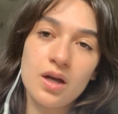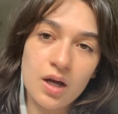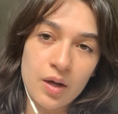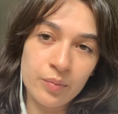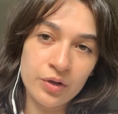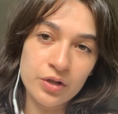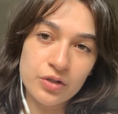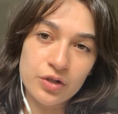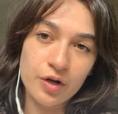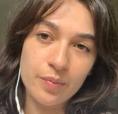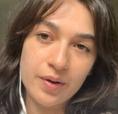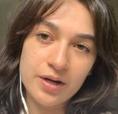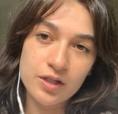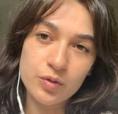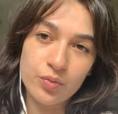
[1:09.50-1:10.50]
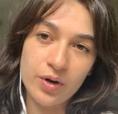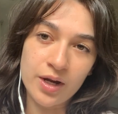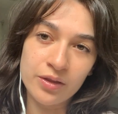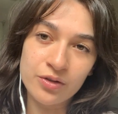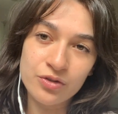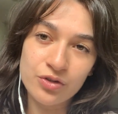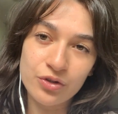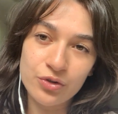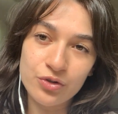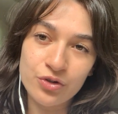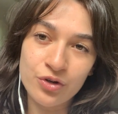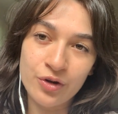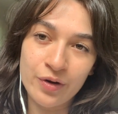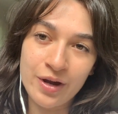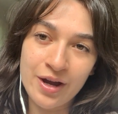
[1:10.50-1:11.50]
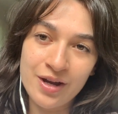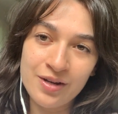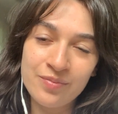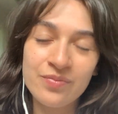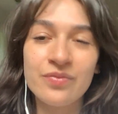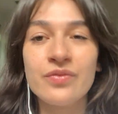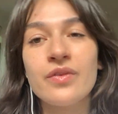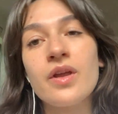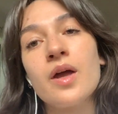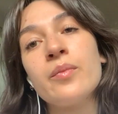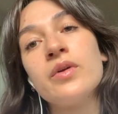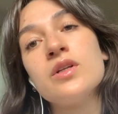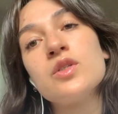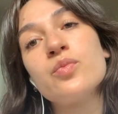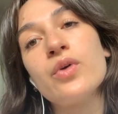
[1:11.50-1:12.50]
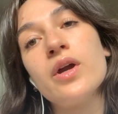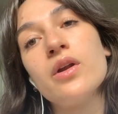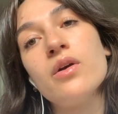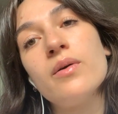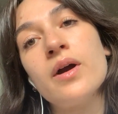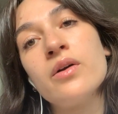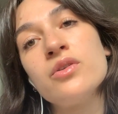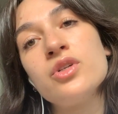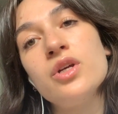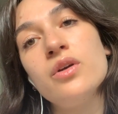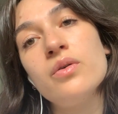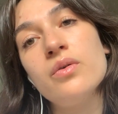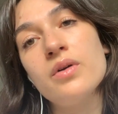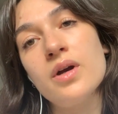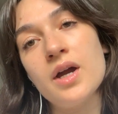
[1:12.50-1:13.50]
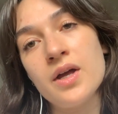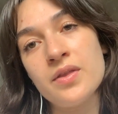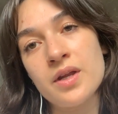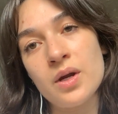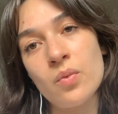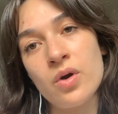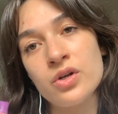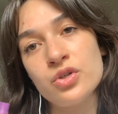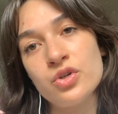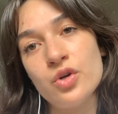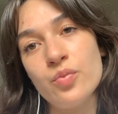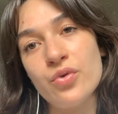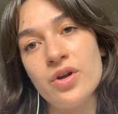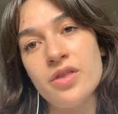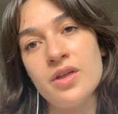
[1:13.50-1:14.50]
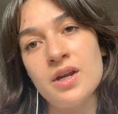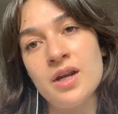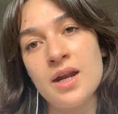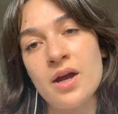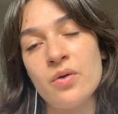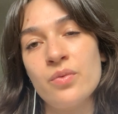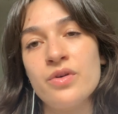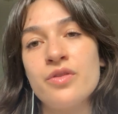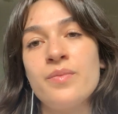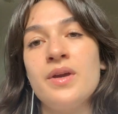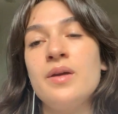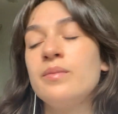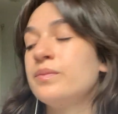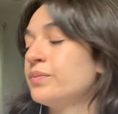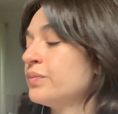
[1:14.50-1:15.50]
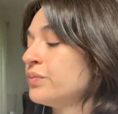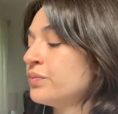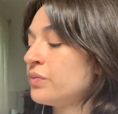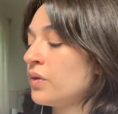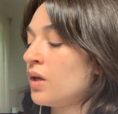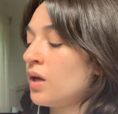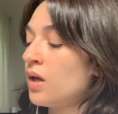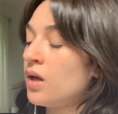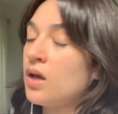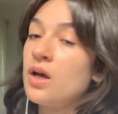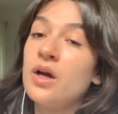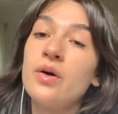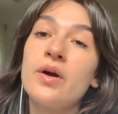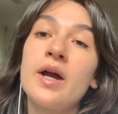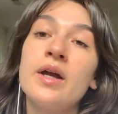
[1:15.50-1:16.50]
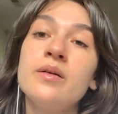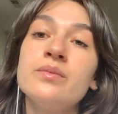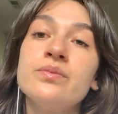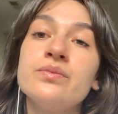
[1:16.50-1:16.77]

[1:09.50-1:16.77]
I'm going to start by spraying the solution, okay? I'm going to spray it around you, and then I want you to breathe in and out with me. Okay?